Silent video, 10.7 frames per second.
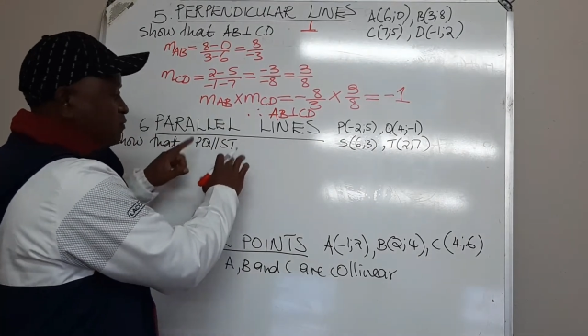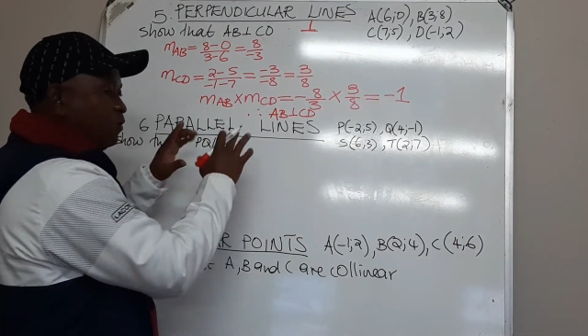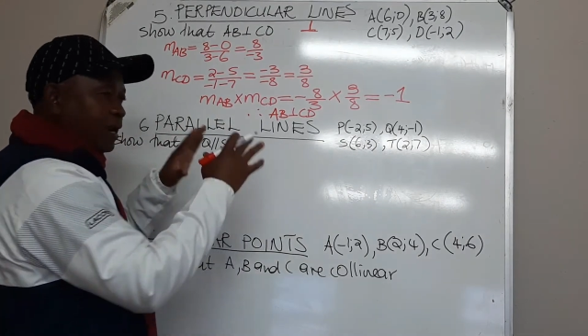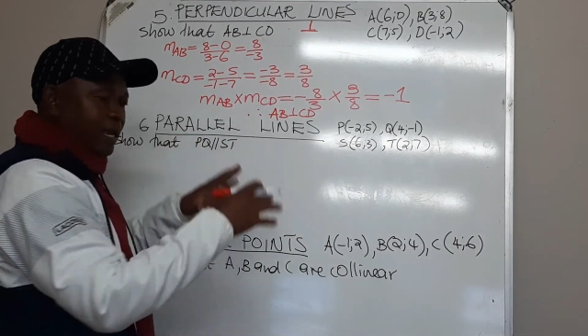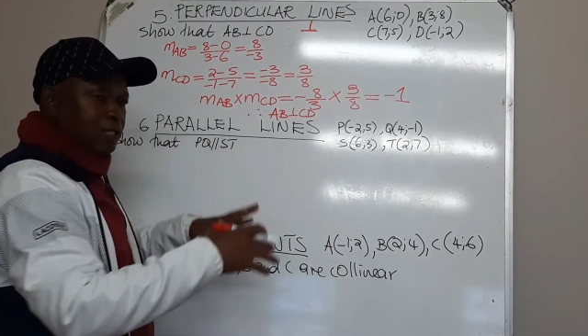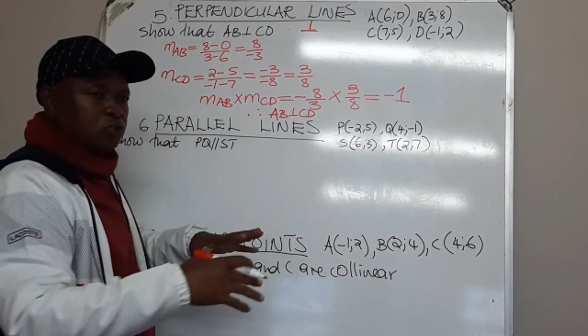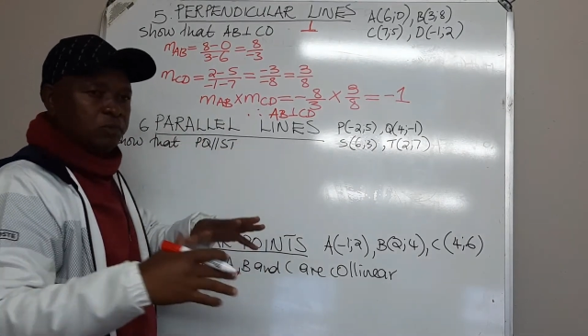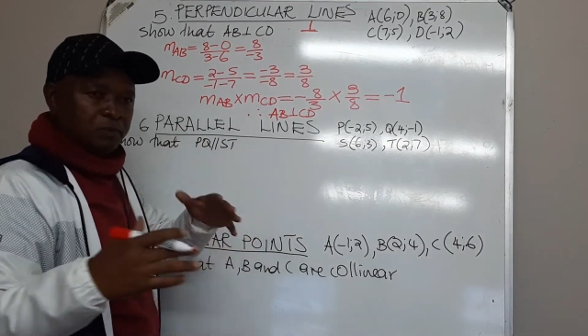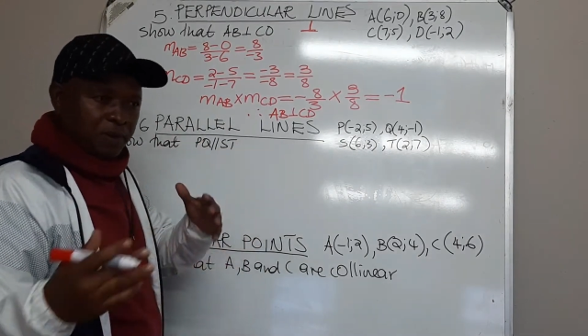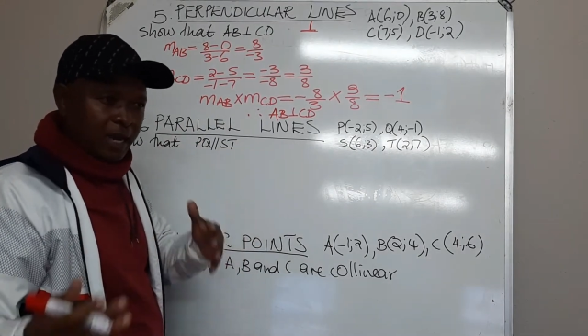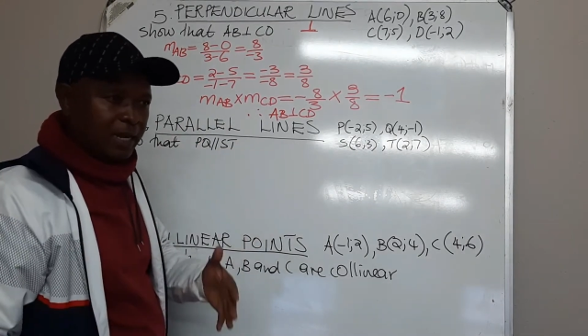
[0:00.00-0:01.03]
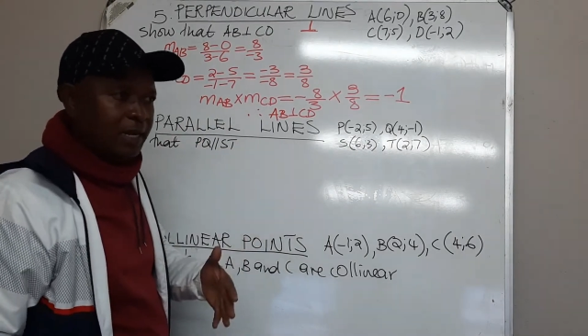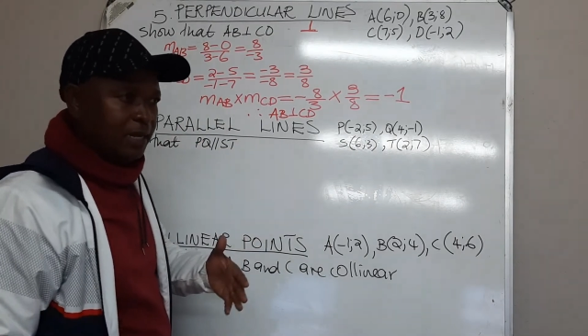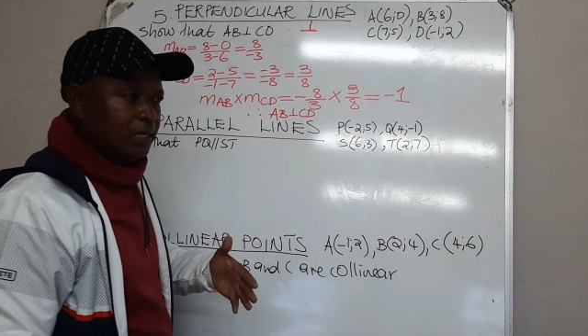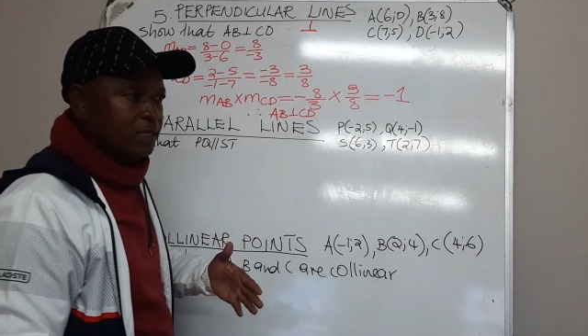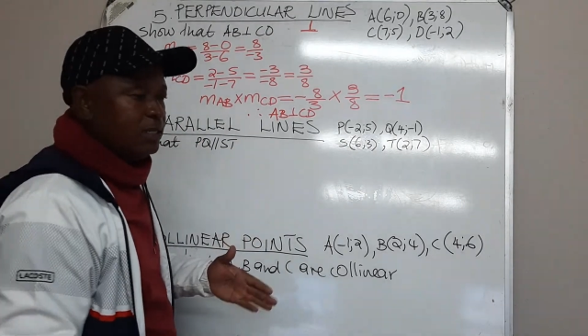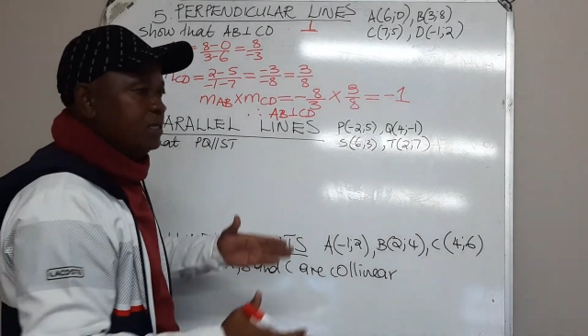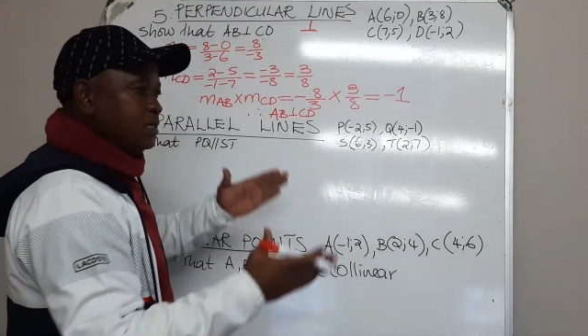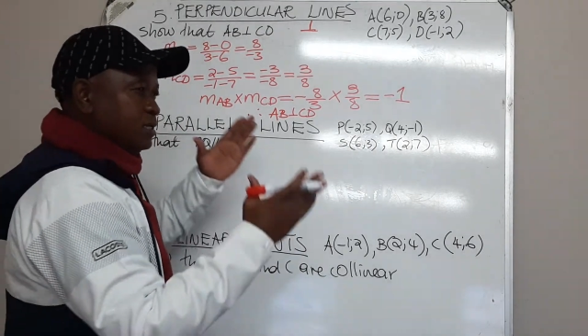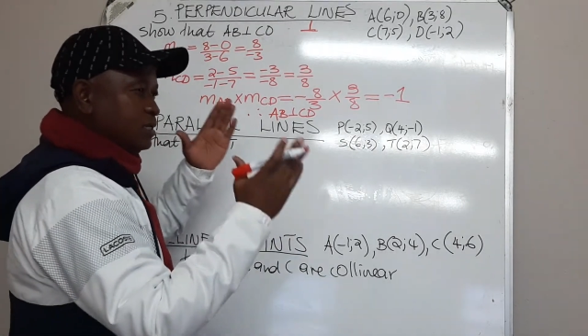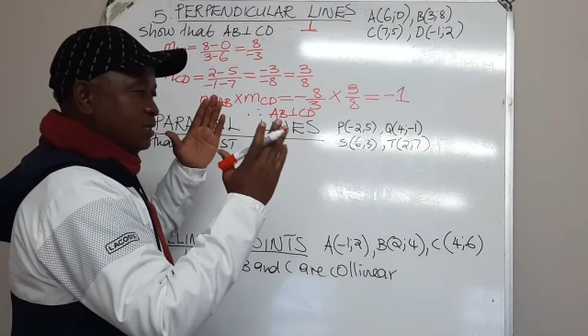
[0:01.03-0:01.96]
for lines to be parallel
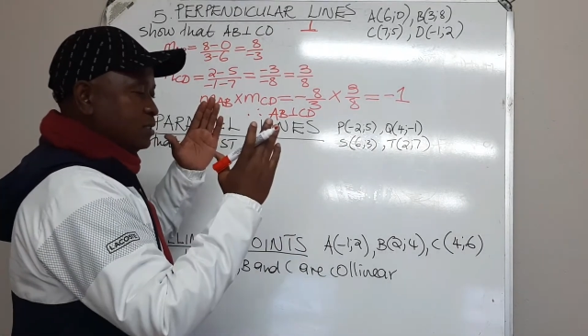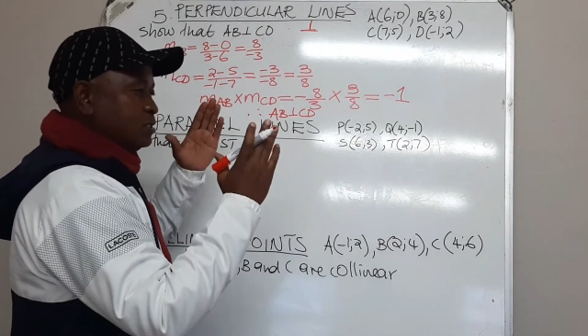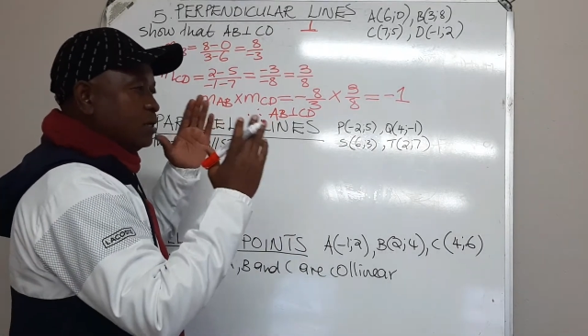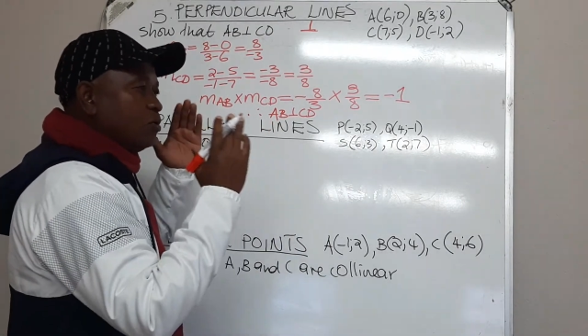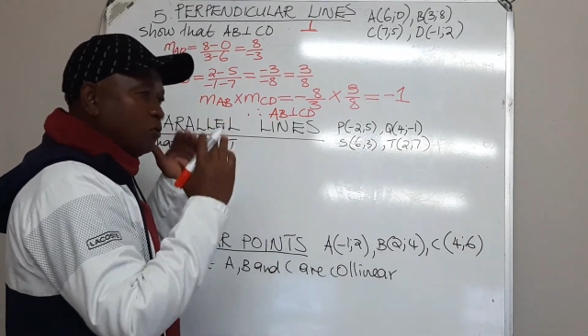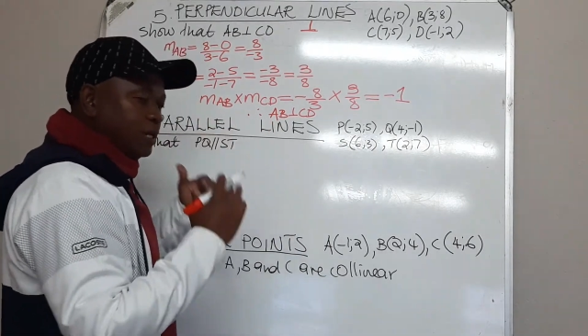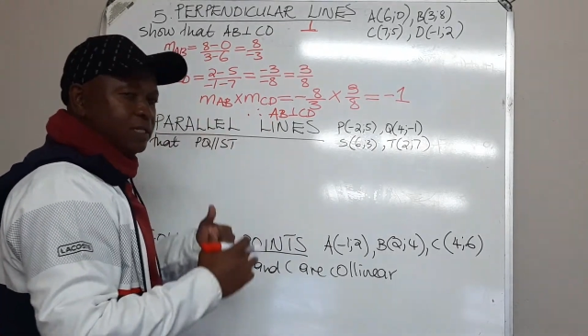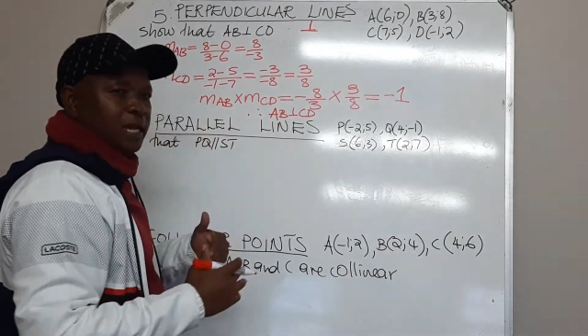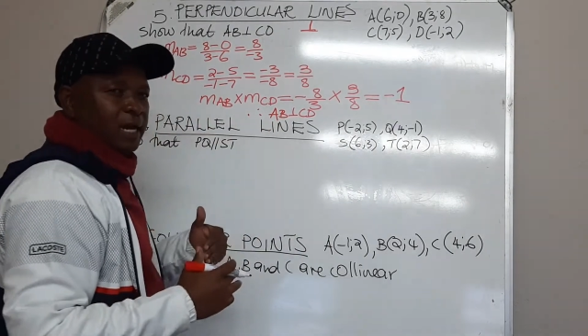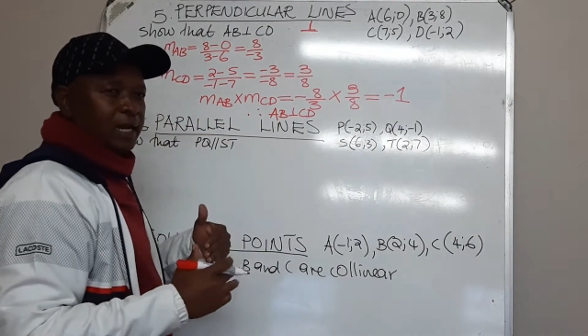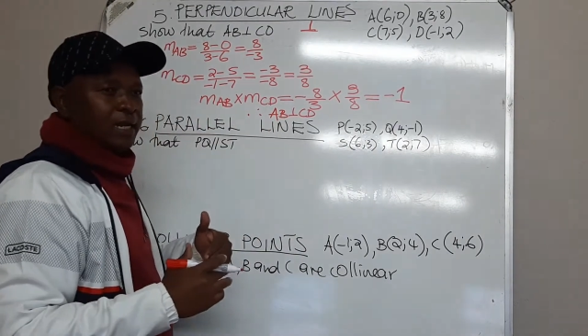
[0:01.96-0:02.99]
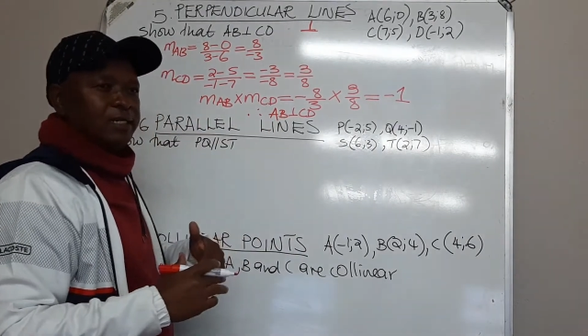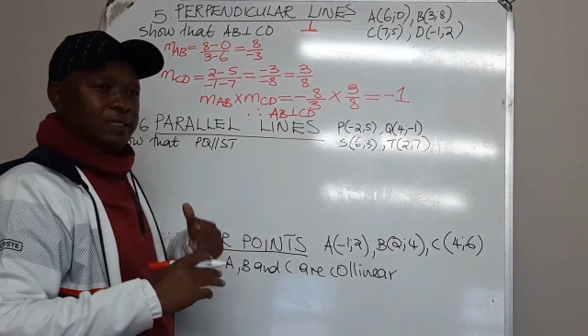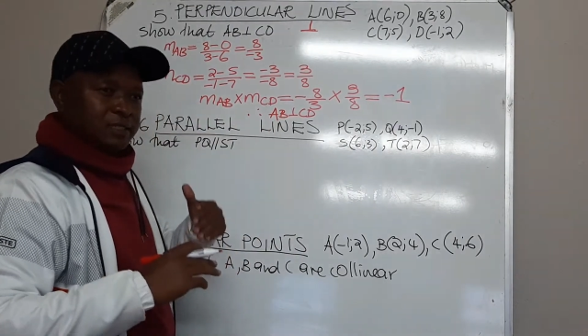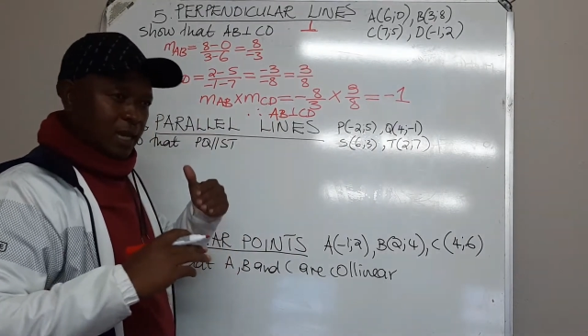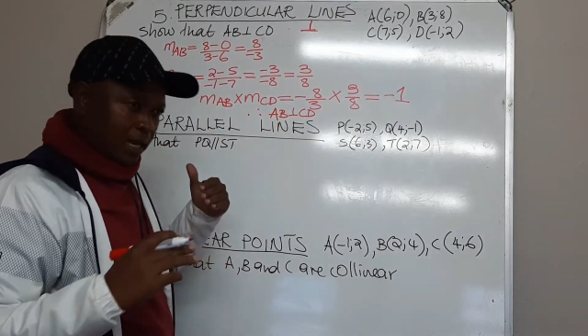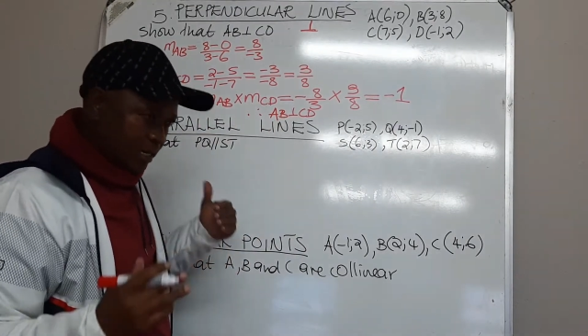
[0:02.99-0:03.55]
is when their gradients are